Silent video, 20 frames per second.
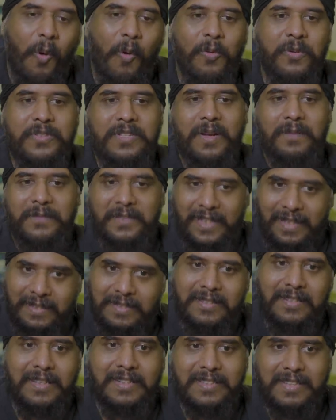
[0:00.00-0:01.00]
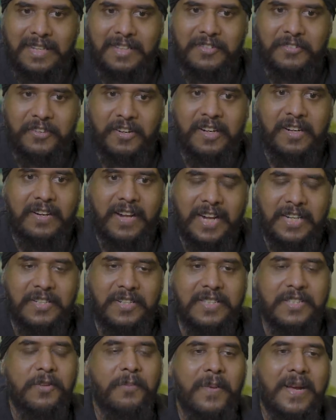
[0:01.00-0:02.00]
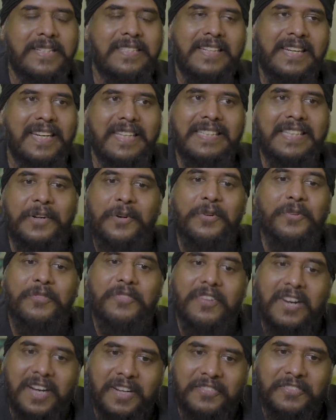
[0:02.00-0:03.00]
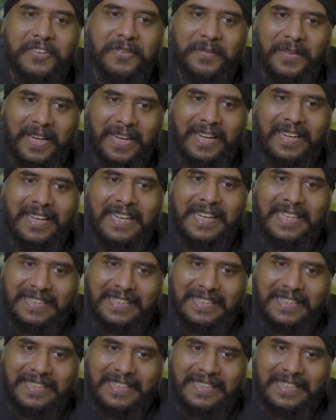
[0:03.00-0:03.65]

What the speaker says: owe something successful naturally. So basically, they don't work for me.